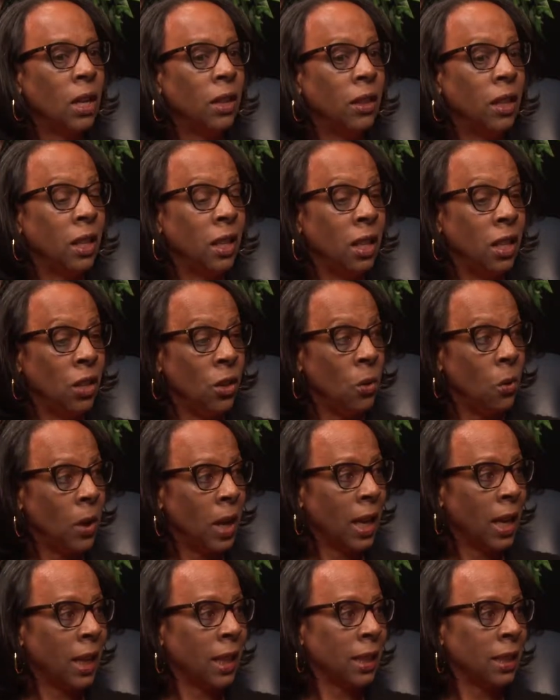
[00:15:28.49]
the
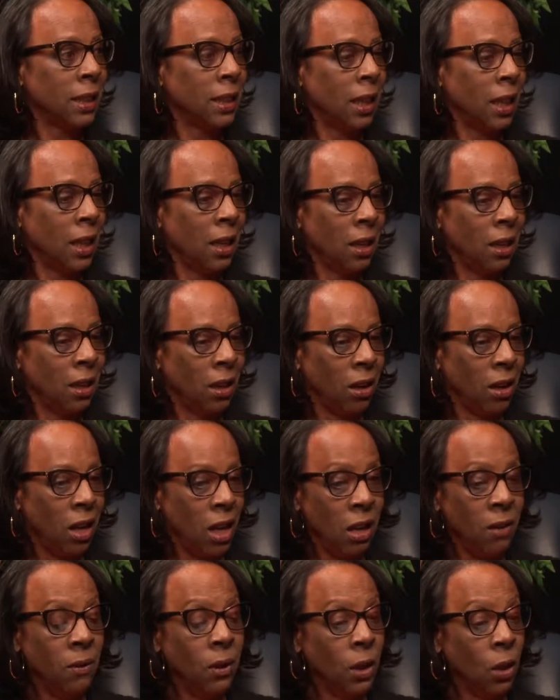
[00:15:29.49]
U.S. and
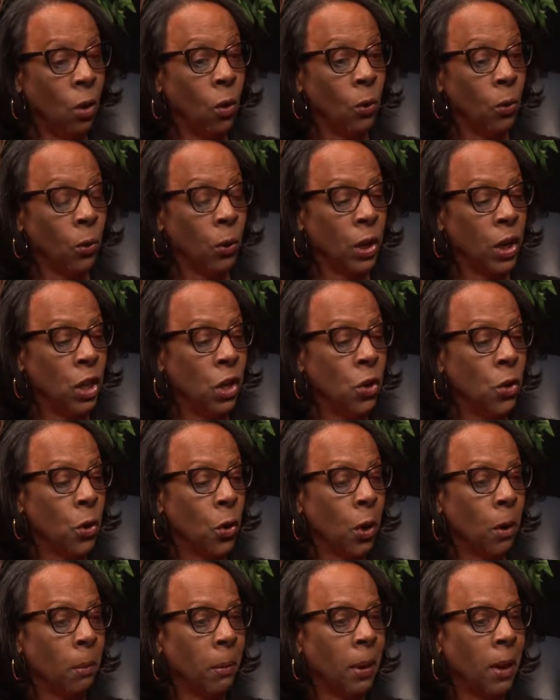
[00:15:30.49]
even over in
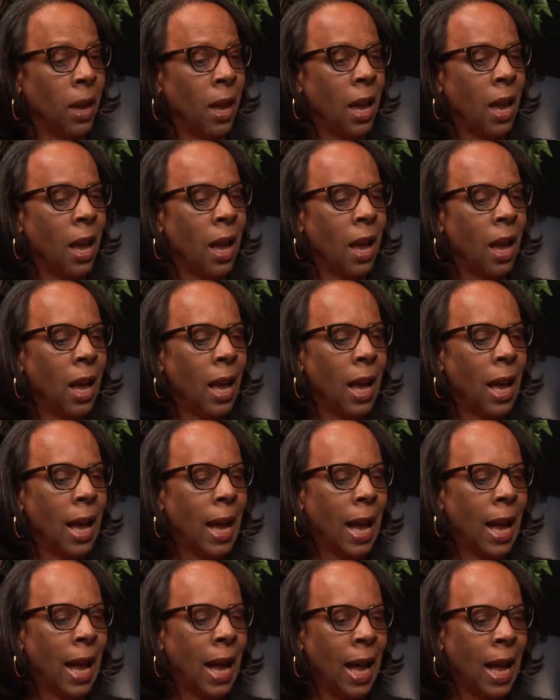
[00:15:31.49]
Europe.
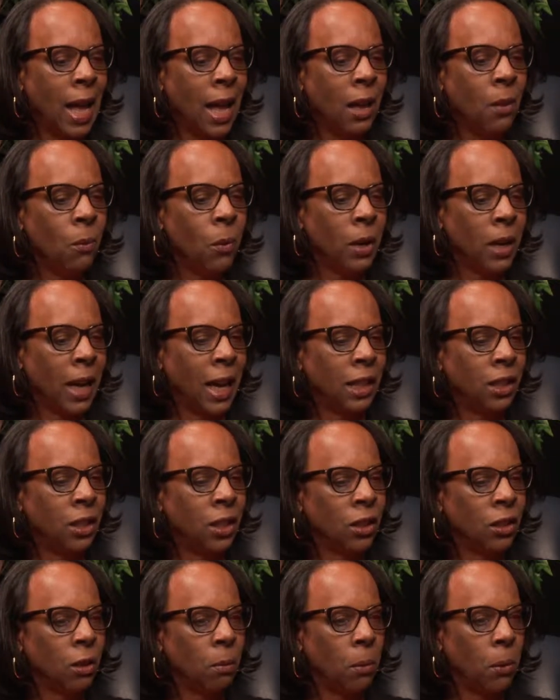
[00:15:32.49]
When I
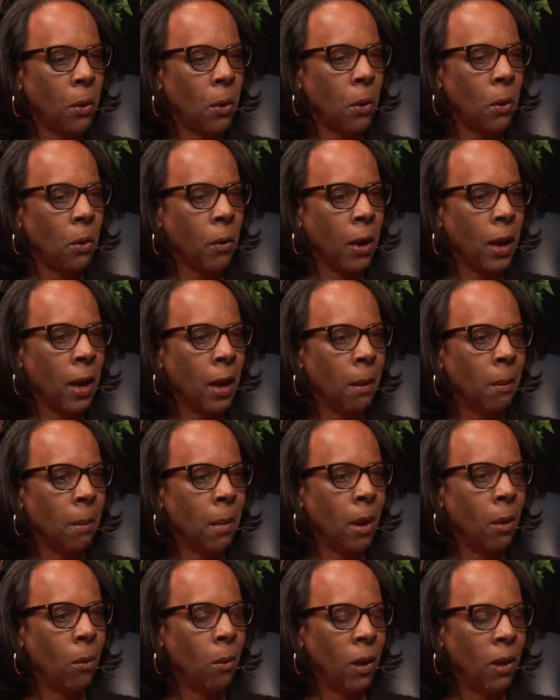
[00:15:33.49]
took the
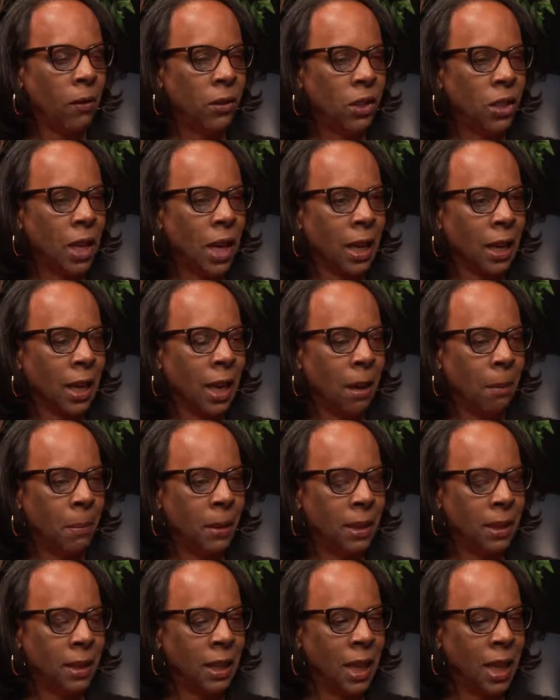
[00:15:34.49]
program with John
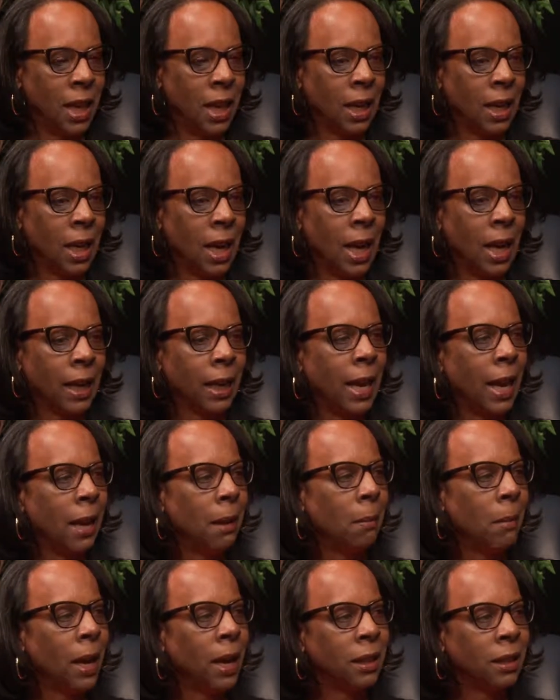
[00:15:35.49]
Kabat-Zinn, I
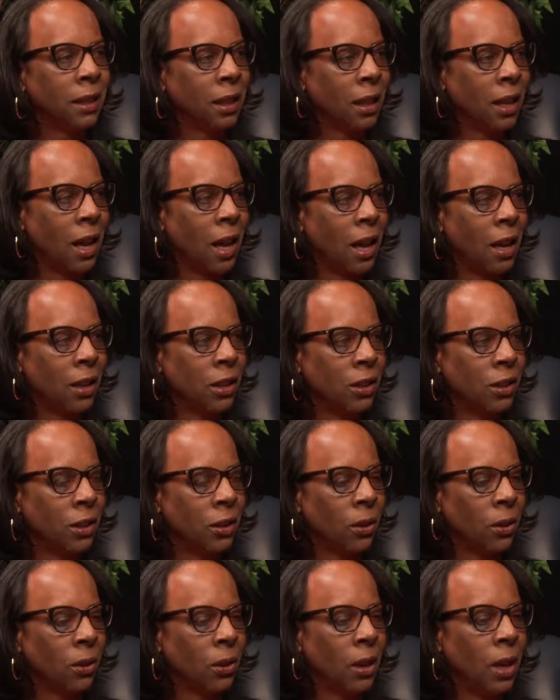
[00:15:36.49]
came back to
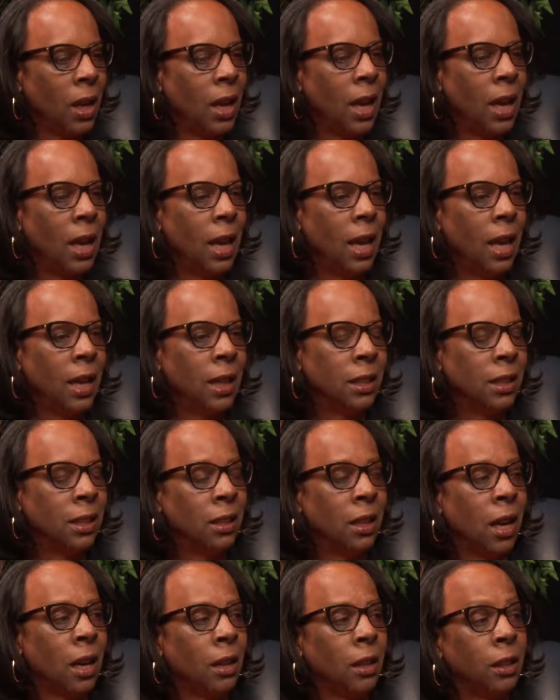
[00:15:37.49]
Kaiser and
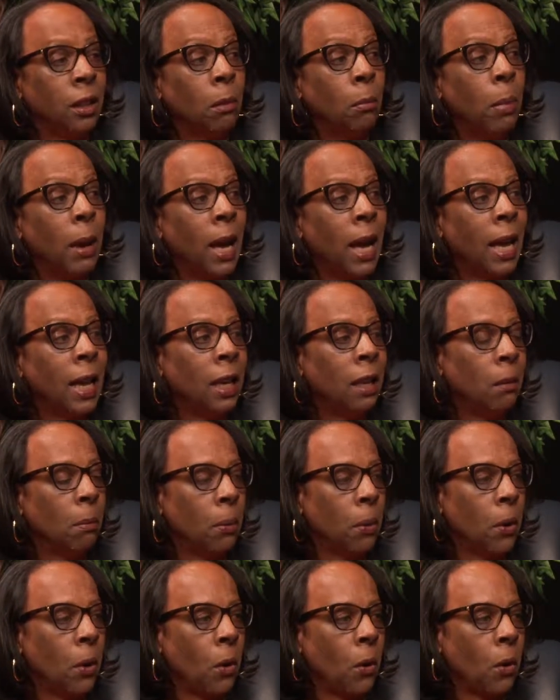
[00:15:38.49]
started a pilot
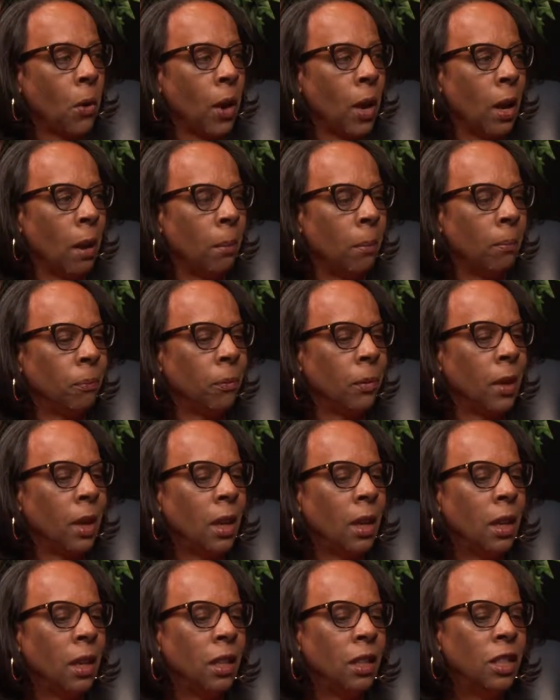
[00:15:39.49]
program
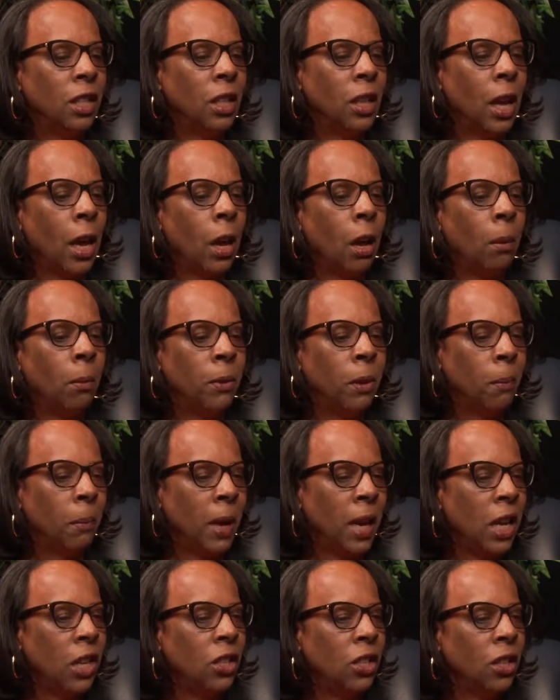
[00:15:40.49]
to help the
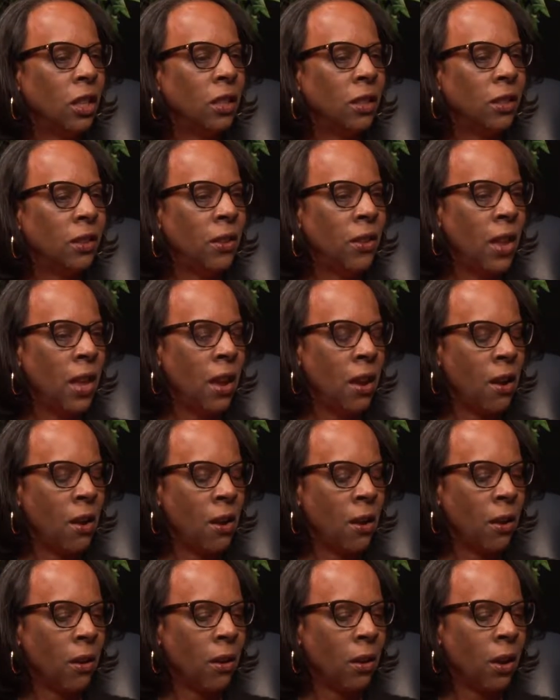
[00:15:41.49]
patients
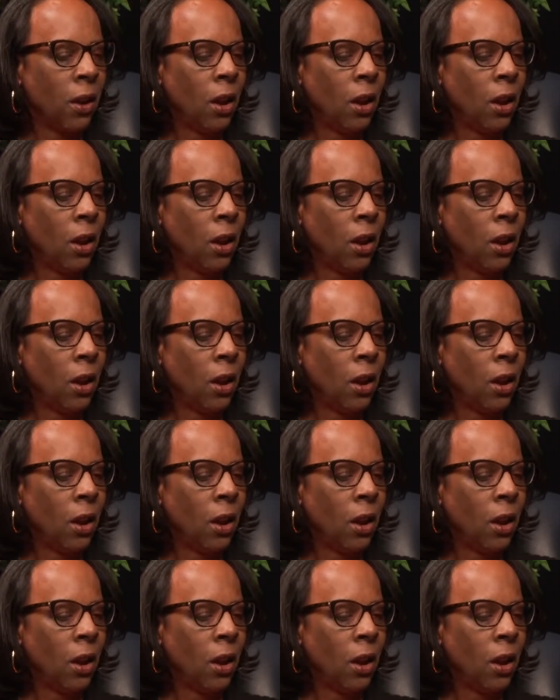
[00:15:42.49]
there,